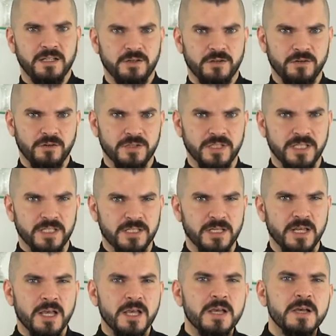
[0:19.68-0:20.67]
our cocktails,
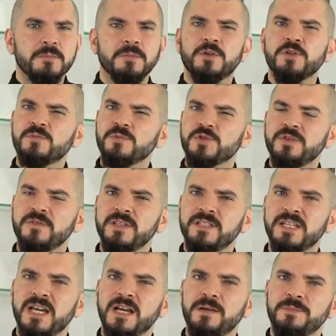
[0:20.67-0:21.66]
because most of the
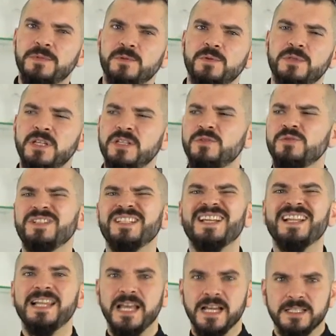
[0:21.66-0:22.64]
times we tend to
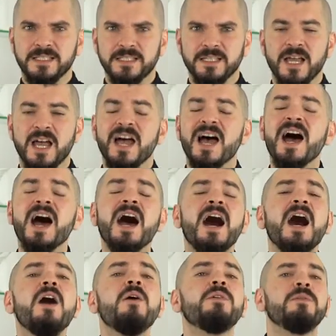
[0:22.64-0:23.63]
neglect
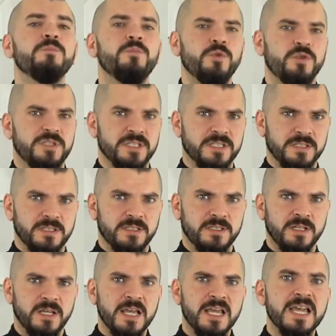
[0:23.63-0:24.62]
how important
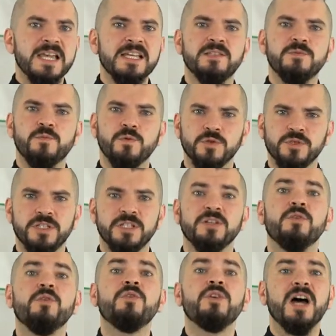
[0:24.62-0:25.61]
is water
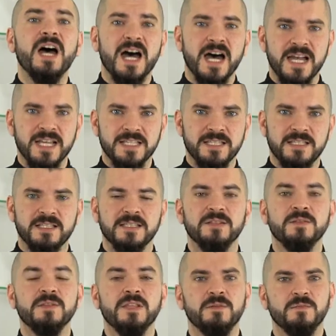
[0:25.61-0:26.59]
or ice
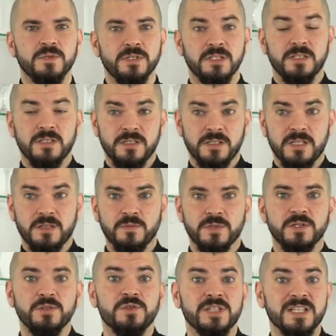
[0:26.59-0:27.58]
that we
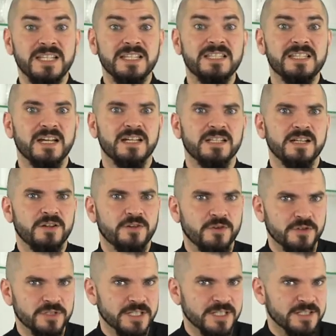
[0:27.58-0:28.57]
use inside our
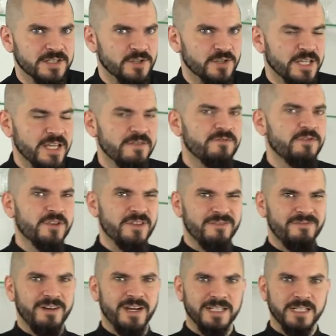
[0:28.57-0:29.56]
cocktails, okay, for the
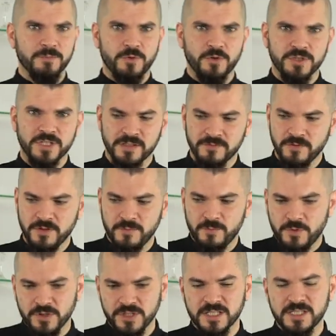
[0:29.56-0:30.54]
final product, for the
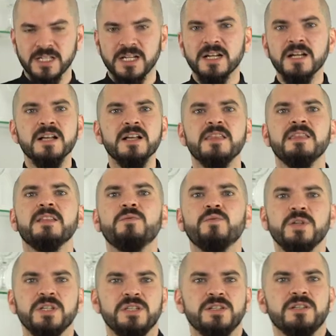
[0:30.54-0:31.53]
product that
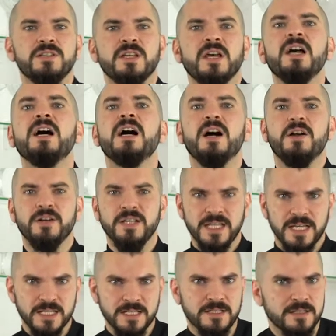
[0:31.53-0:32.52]
reaches our
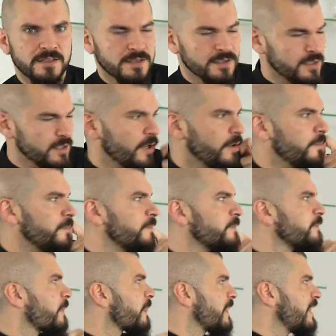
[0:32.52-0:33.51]
guests. So,
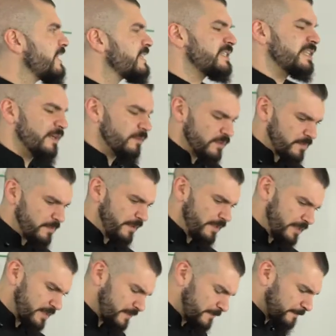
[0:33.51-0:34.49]
let's start with
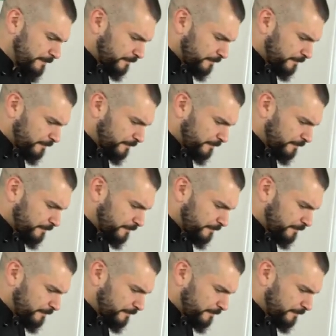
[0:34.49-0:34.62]
spirits.